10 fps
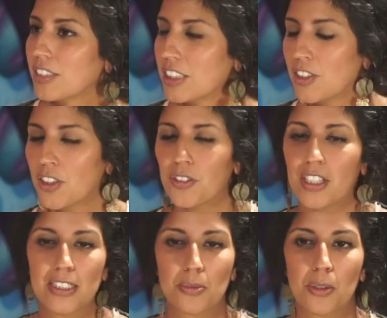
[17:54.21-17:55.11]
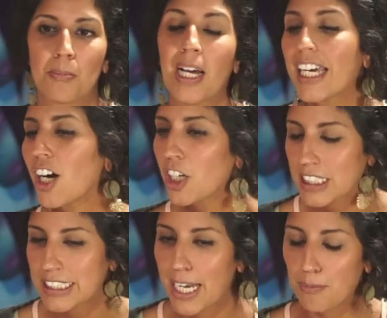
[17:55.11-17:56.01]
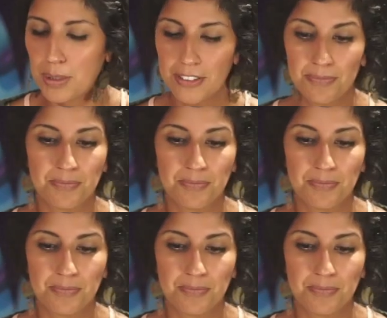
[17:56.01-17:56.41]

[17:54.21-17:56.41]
You know, that's where my heart is happy.